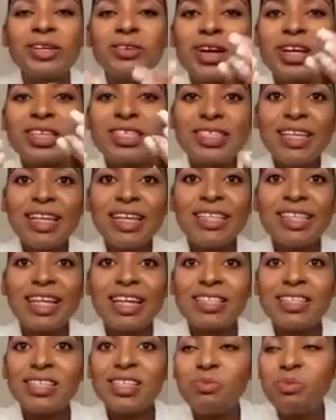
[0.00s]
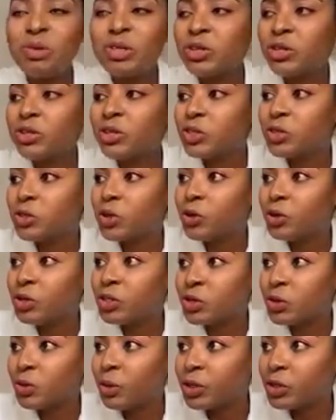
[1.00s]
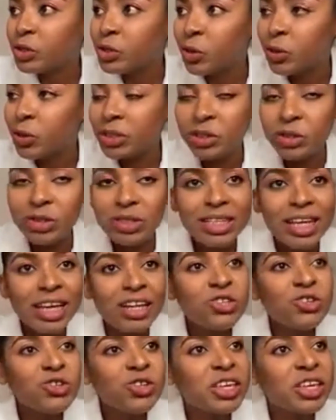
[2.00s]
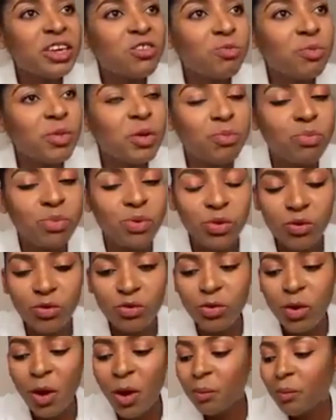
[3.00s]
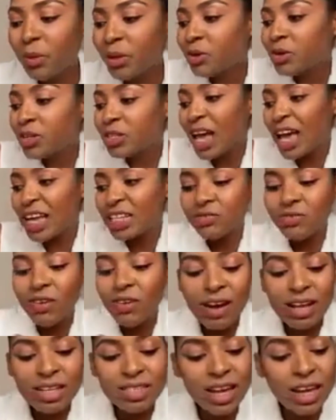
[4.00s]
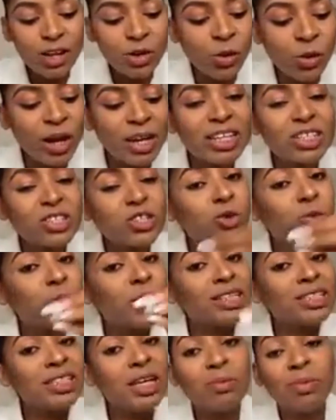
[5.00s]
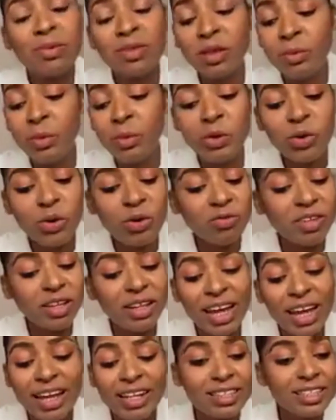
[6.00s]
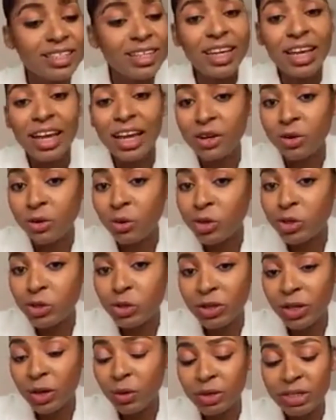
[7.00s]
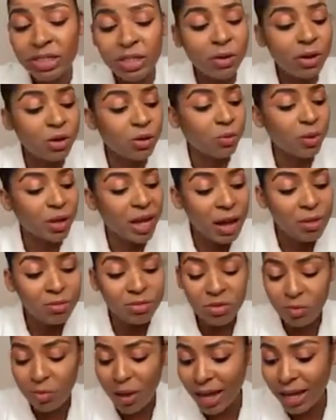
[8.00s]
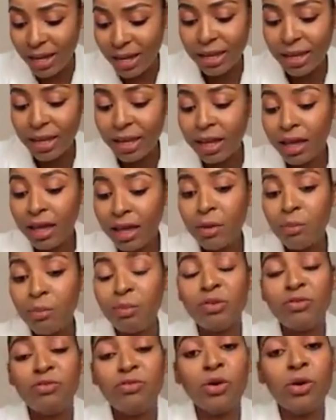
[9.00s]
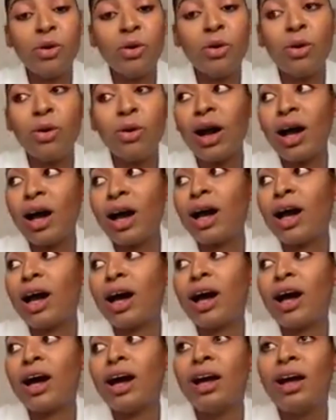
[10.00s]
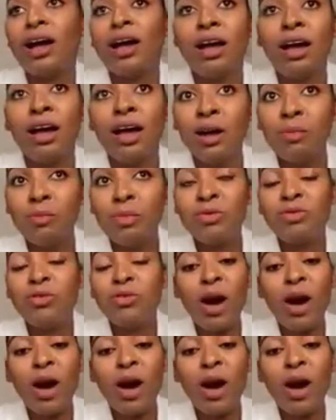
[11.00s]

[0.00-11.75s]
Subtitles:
but you are saying that this person is always going to hotels. Can you give me proof? Because as far as I know, unless she wakes up in the middle of the night and goes to the hotel and comes back before I